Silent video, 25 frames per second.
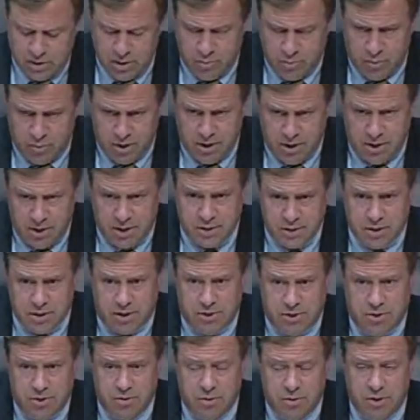but it does
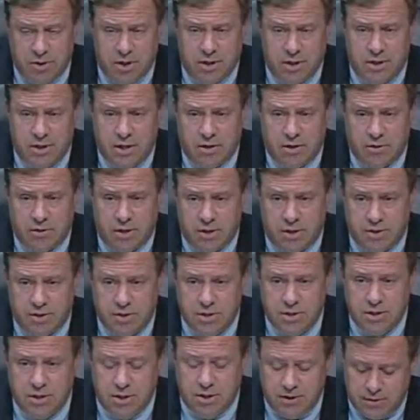also connect the outlying
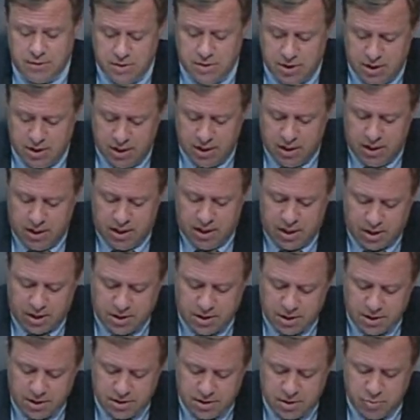cities. And I
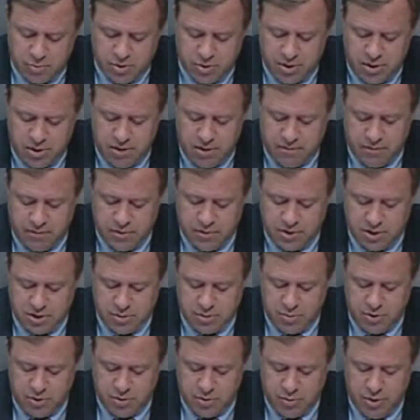think some of the
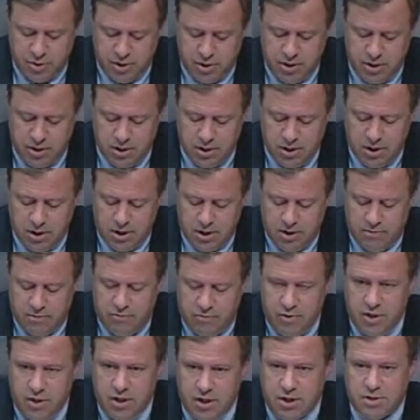differences between
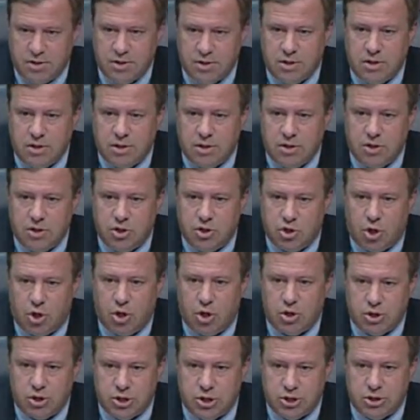Phoenix and
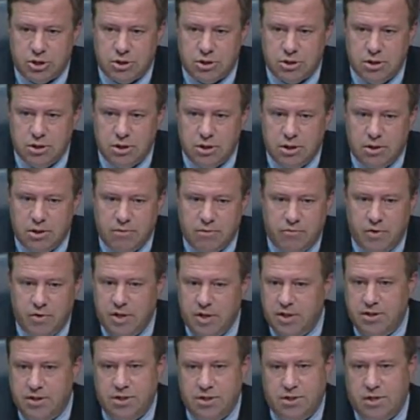Charlotte,
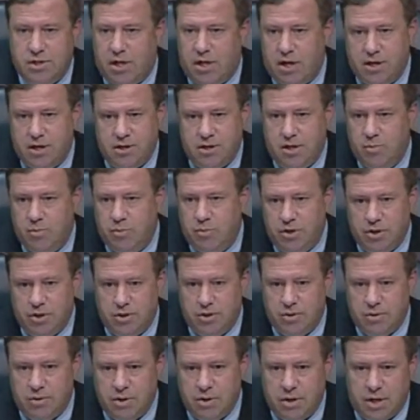Phoenix is not attempting
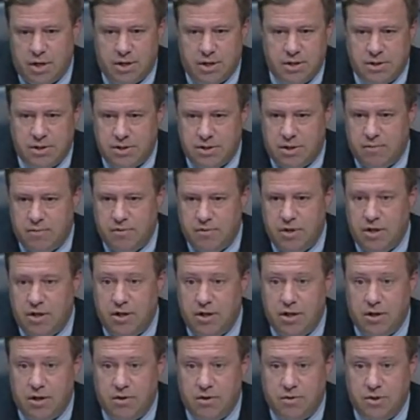to connect itself to
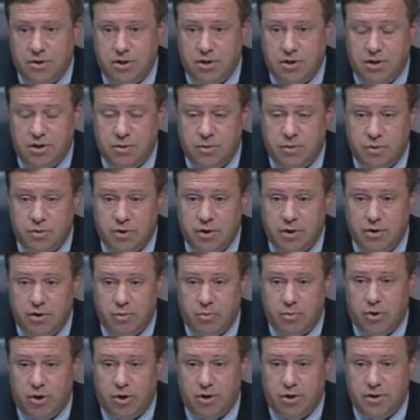any other systems or any
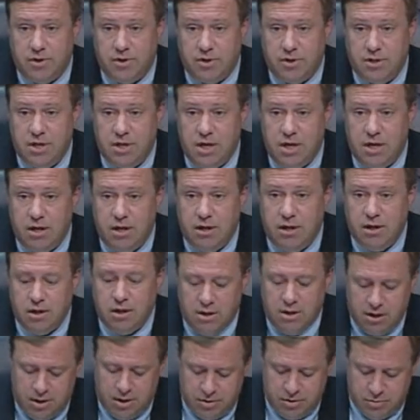other part of the state.
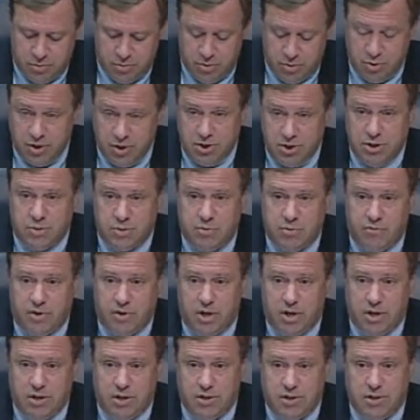It's really just
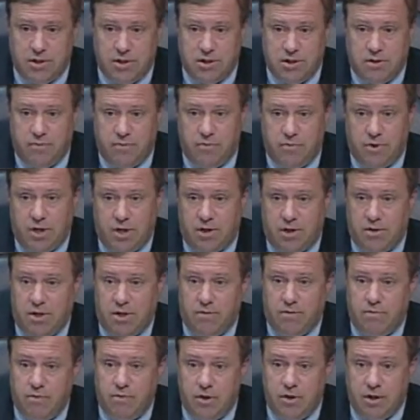providing a system for
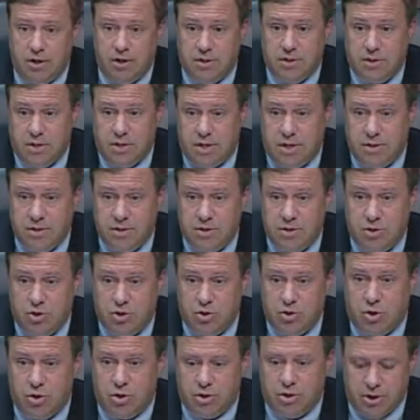downtown Phoenix, as is
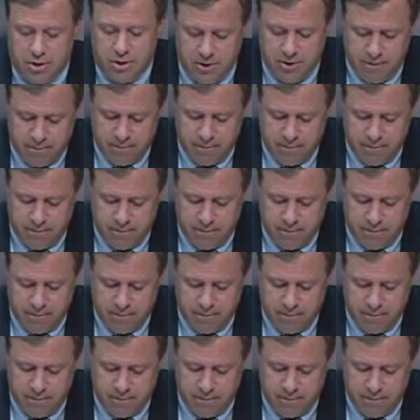Charlotte.